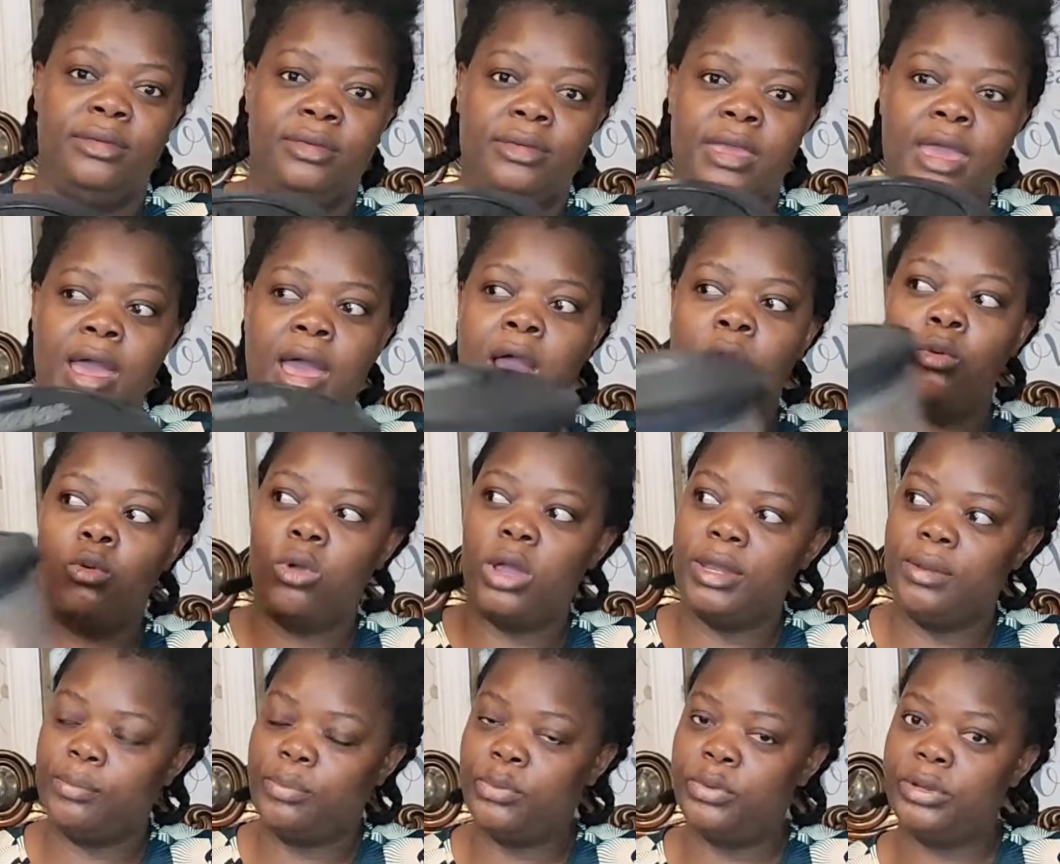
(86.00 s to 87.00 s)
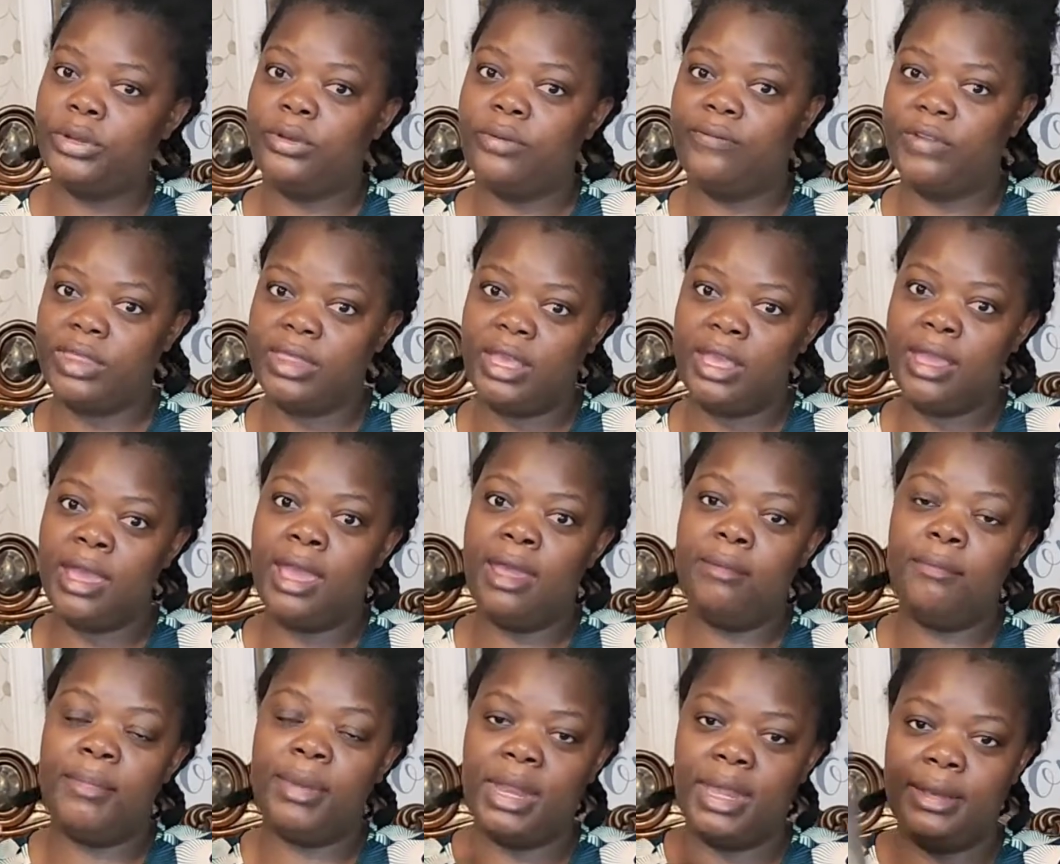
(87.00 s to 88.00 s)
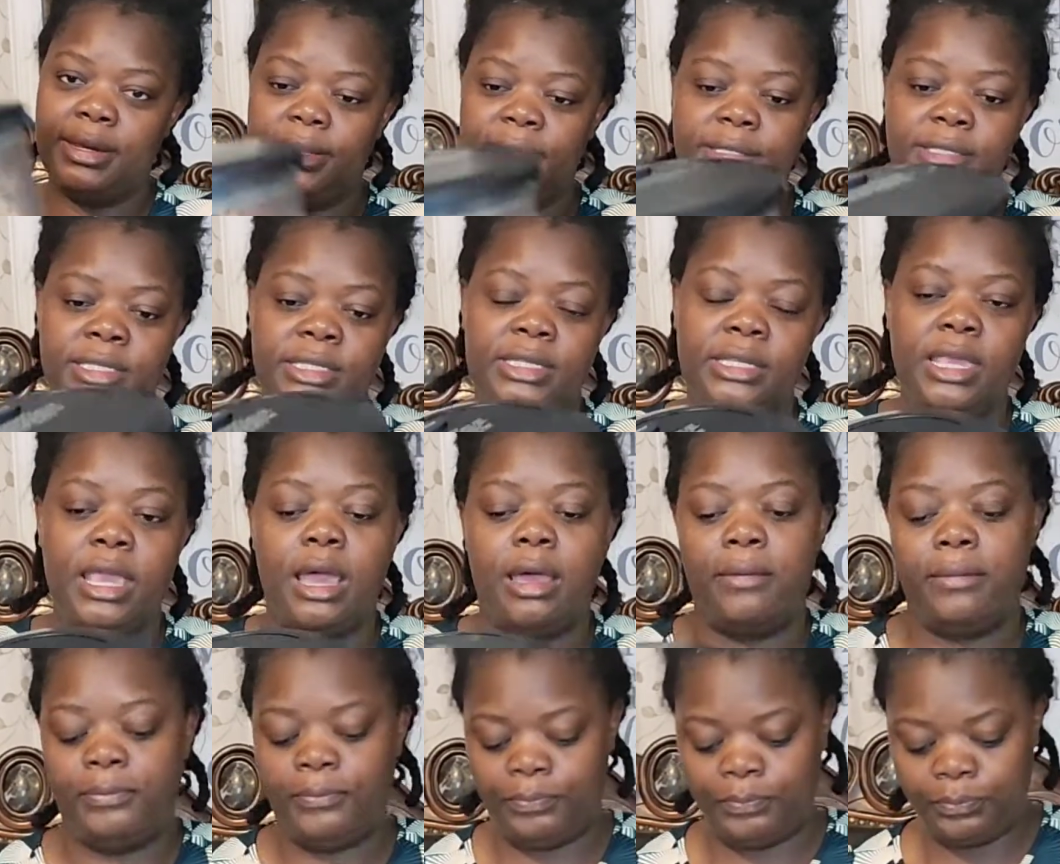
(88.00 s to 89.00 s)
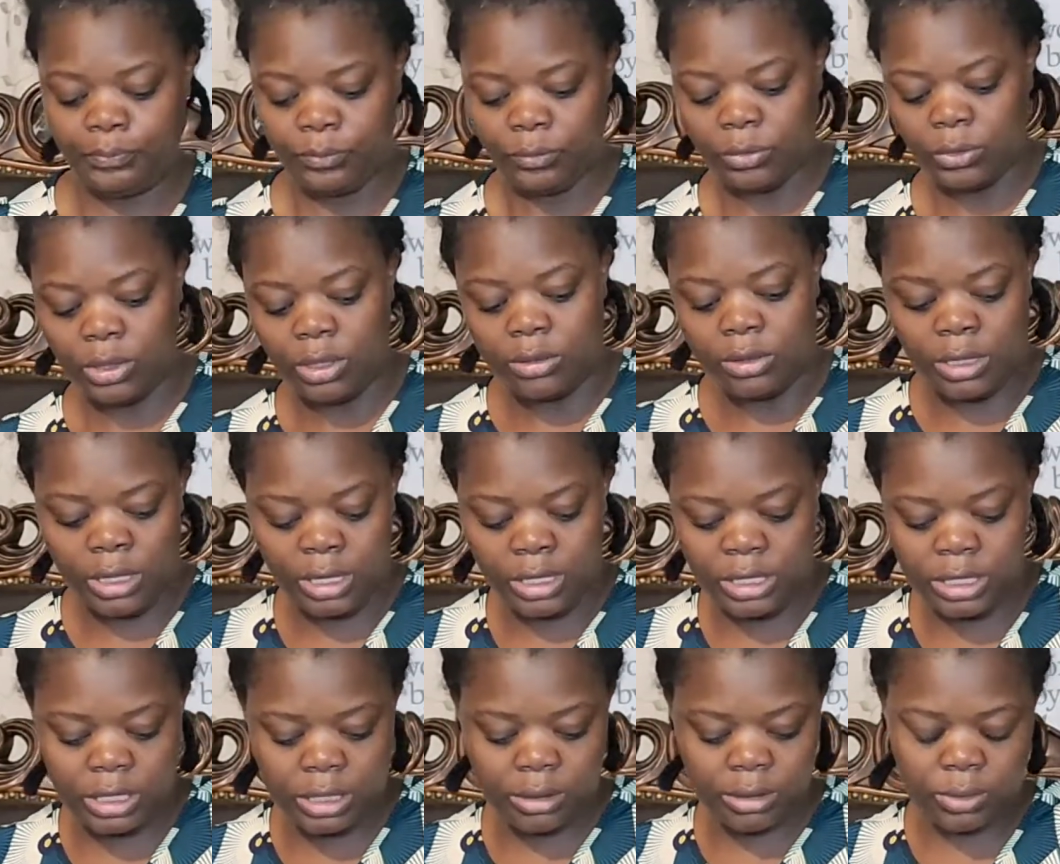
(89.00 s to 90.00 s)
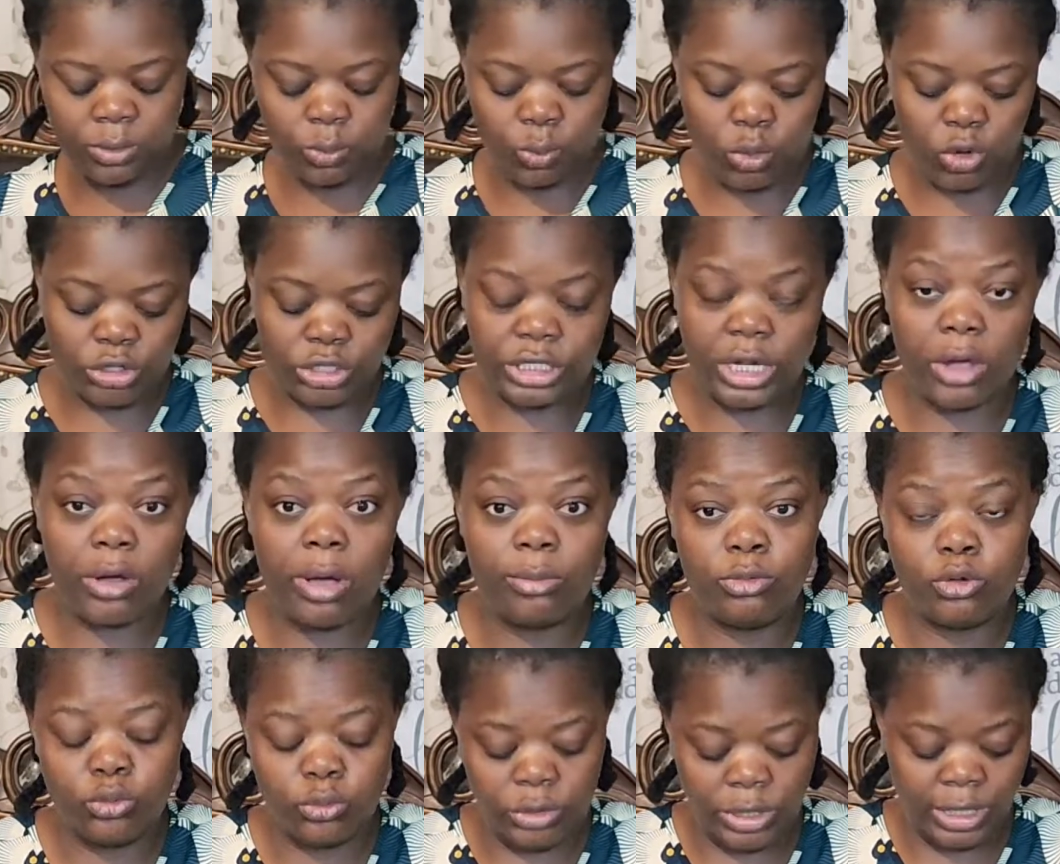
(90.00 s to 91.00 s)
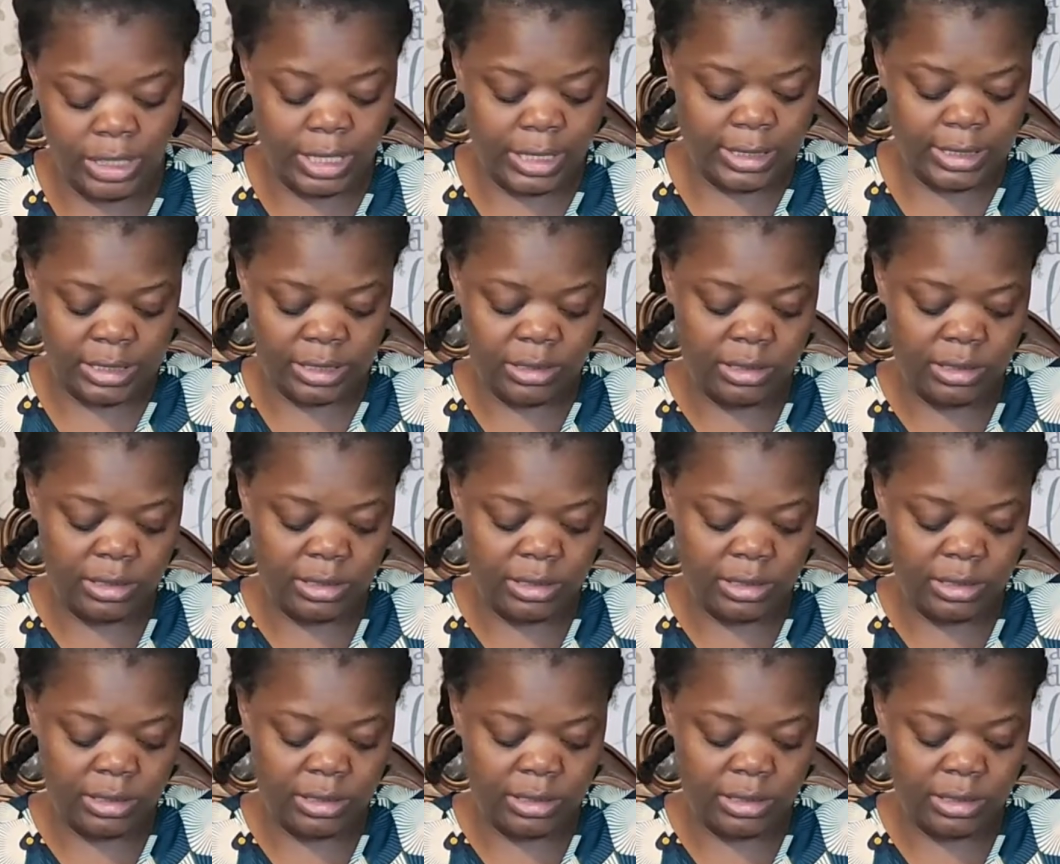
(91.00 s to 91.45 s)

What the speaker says: Yeah, I'll go and put it over there and blend it. Yeah. Then watch how I'm doing it.